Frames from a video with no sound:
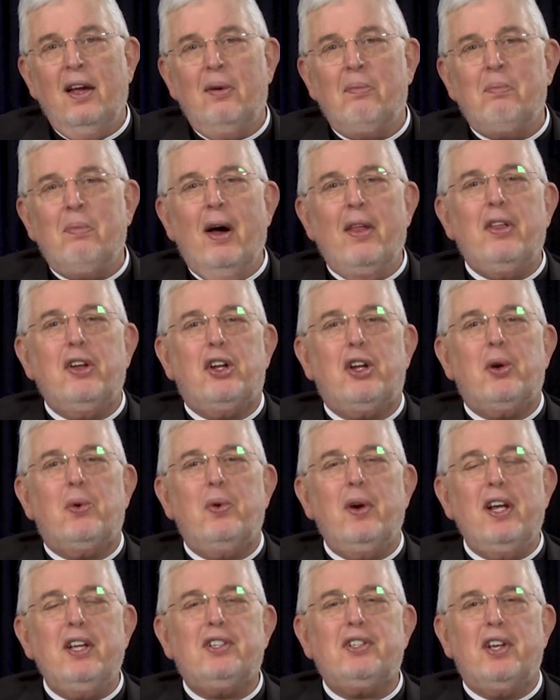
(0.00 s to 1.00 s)
Mother
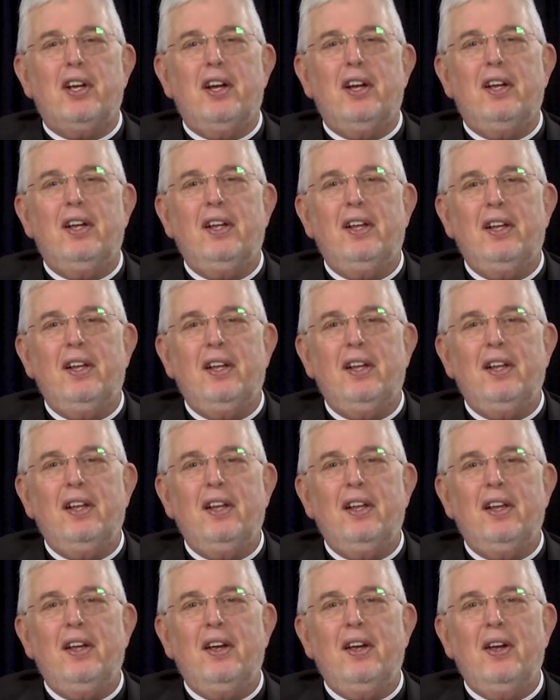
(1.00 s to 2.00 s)
Teresa
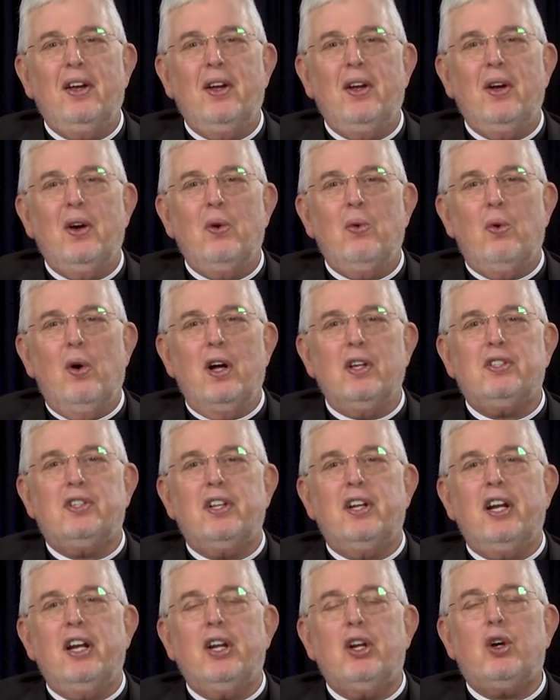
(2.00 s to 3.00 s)
was
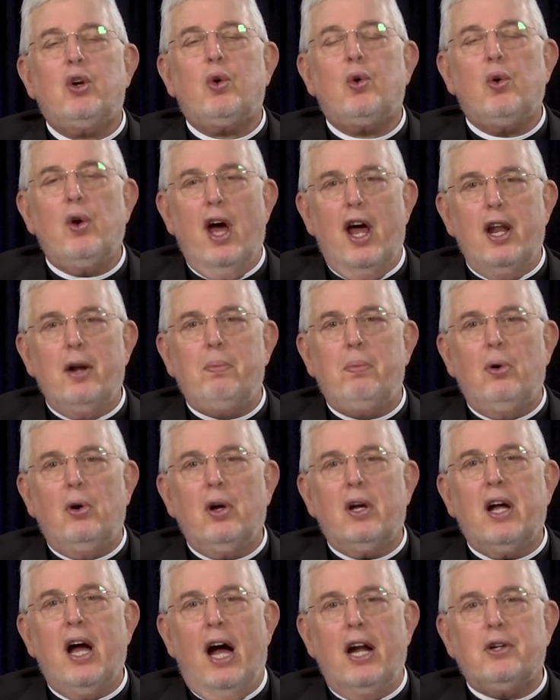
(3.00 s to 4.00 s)
an incredible
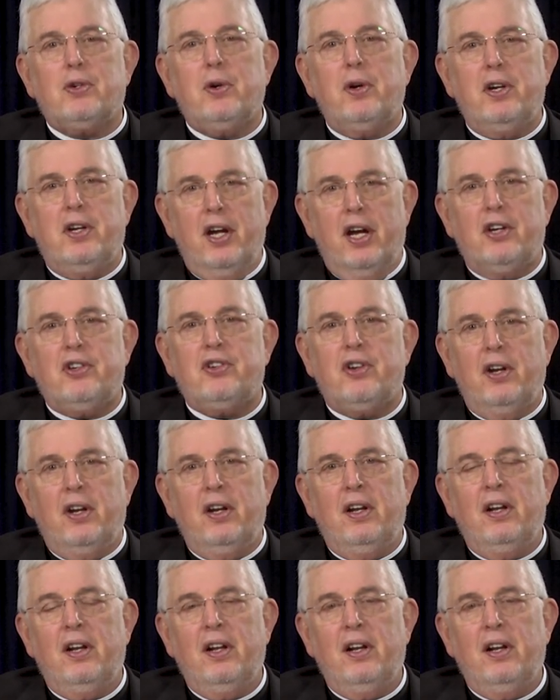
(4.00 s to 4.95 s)
contradiction